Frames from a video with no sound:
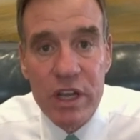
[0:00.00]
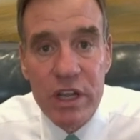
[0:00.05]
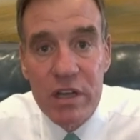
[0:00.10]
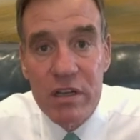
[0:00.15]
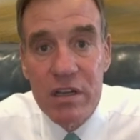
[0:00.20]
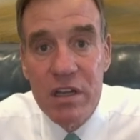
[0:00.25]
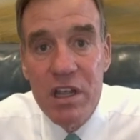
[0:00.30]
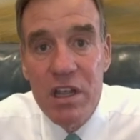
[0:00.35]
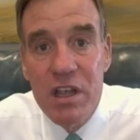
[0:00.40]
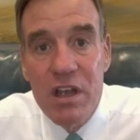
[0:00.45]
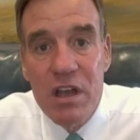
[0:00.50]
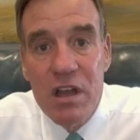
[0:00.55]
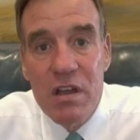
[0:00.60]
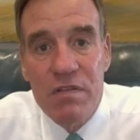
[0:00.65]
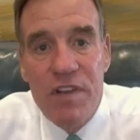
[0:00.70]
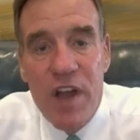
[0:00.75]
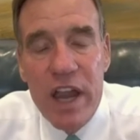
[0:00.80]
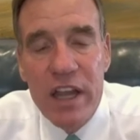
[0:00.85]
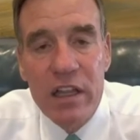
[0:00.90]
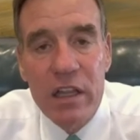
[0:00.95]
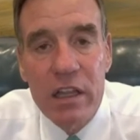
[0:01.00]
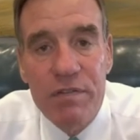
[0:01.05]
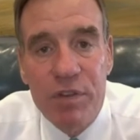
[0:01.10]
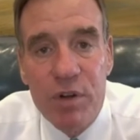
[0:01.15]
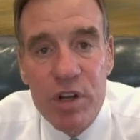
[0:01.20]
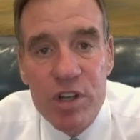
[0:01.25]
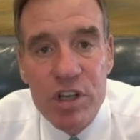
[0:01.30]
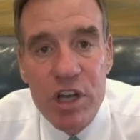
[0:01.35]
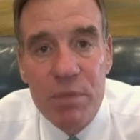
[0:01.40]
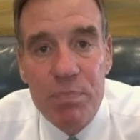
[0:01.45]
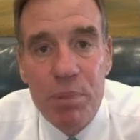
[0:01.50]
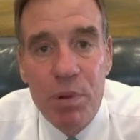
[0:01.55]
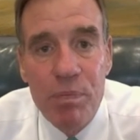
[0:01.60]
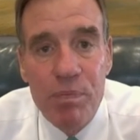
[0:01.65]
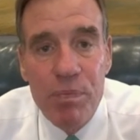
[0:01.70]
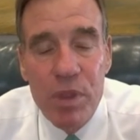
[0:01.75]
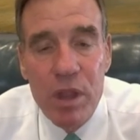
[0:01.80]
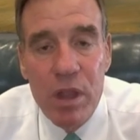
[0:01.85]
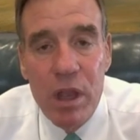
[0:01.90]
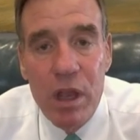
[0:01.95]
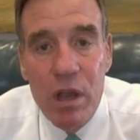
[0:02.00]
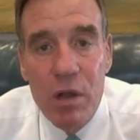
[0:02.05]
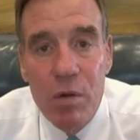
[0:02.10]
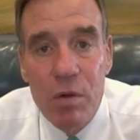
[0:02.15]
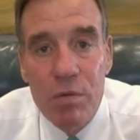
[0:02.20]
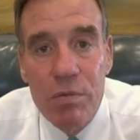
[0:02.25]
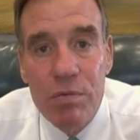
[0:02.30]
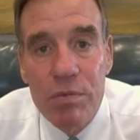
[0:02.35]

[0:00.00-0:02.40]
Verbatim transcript: And then finally, for example, uh,